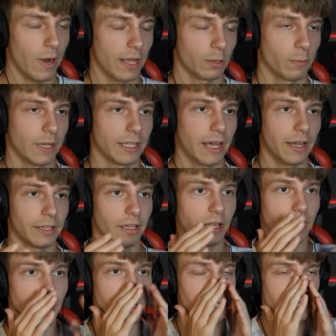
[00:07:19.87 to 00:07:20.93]
Wait,
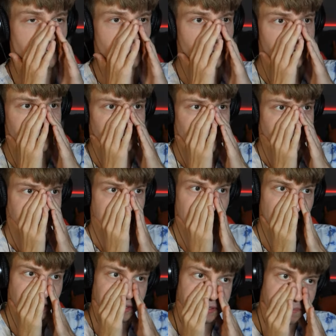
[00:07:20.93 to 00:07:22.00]
I just realized
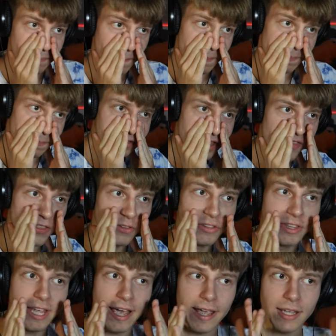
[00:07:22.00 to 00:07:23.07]
that the
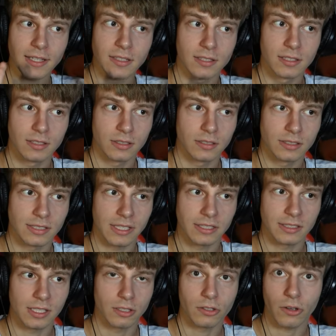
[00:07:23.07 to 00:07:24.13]
date, the
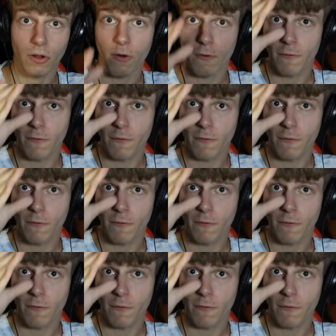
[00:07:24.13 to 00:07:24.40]
16th